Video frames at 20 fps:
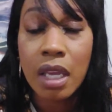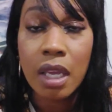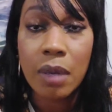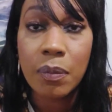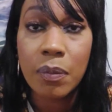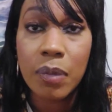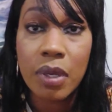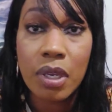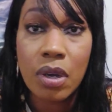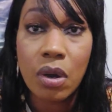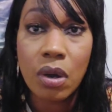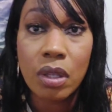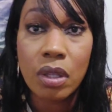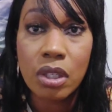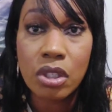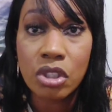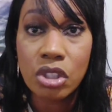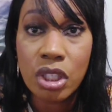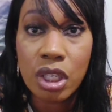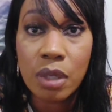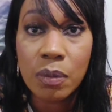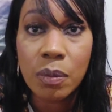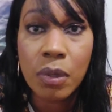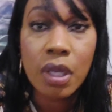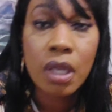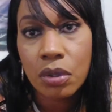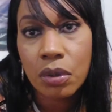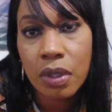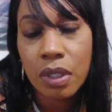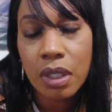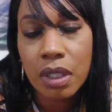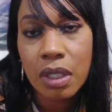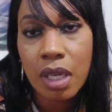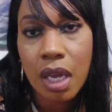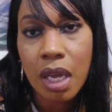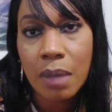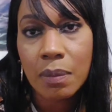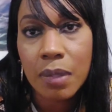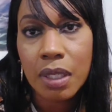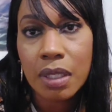and be on the ship during the
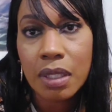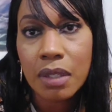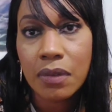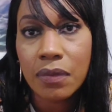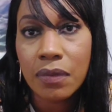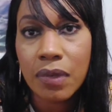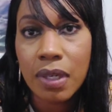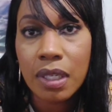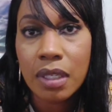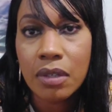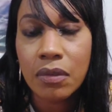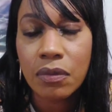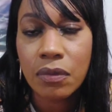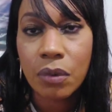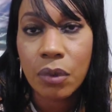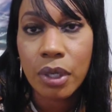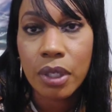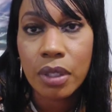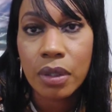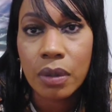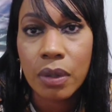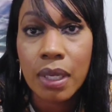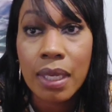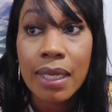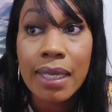time that's convenient for you.